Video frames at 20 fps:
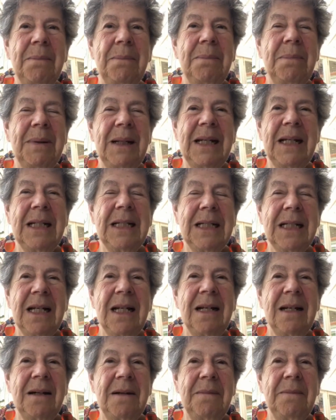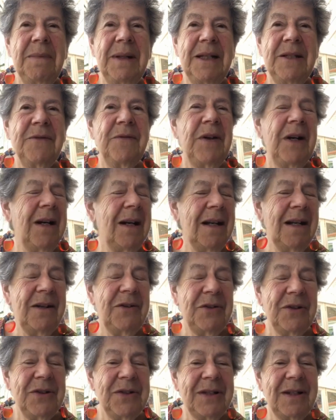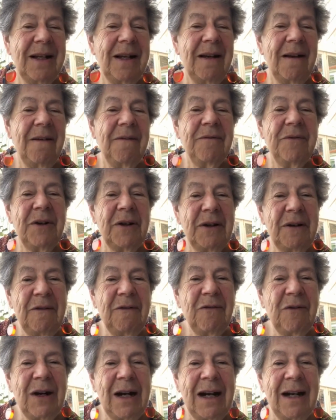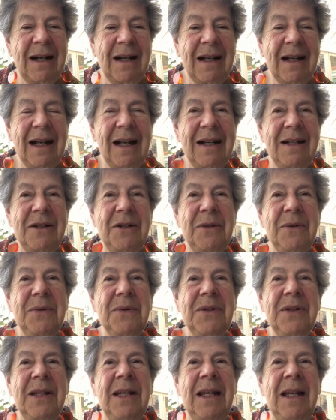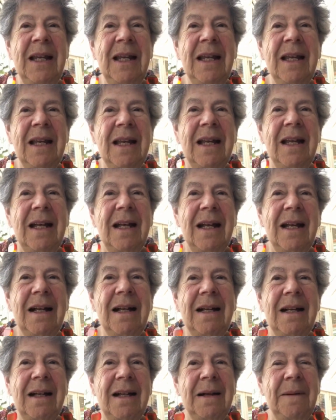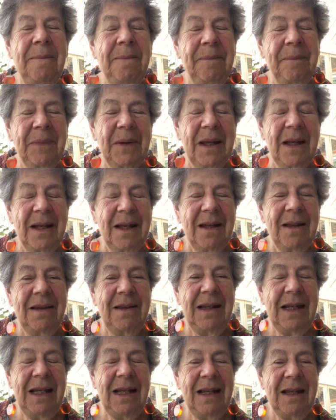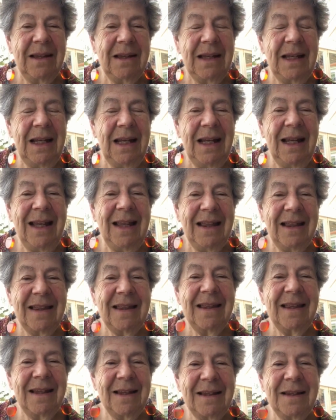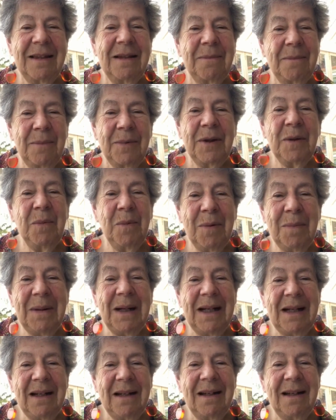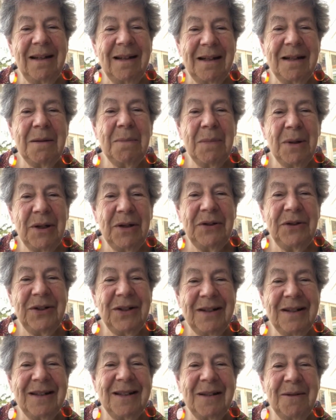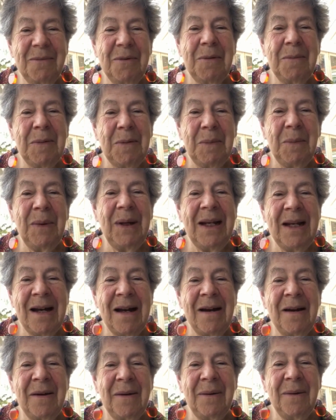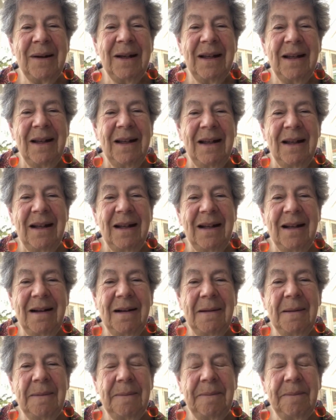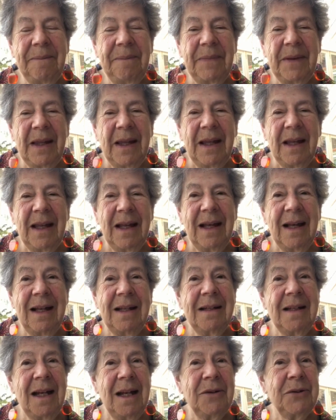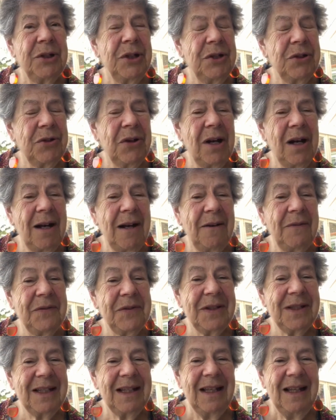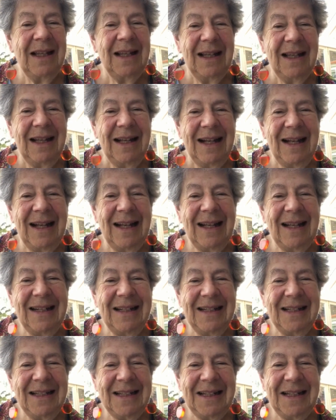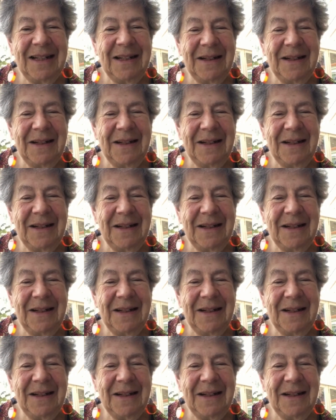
but it's very interesting, very frank, and you see the woman that emerges, the woman we know, and how she triumphs, and